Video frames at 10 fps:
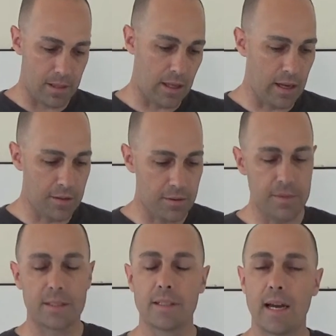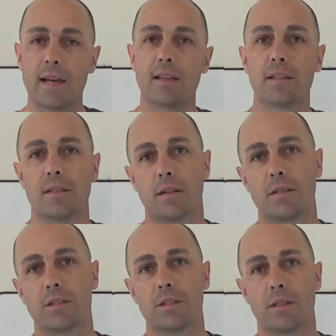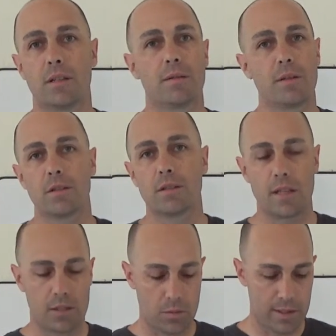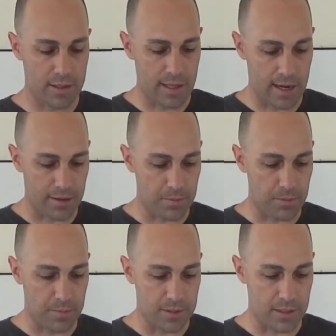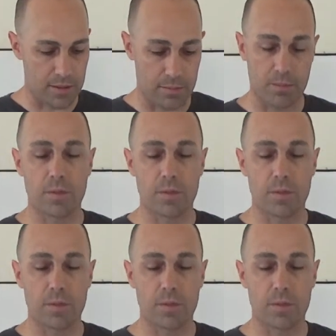Other missing data are, there's lots of ways that data could be missing,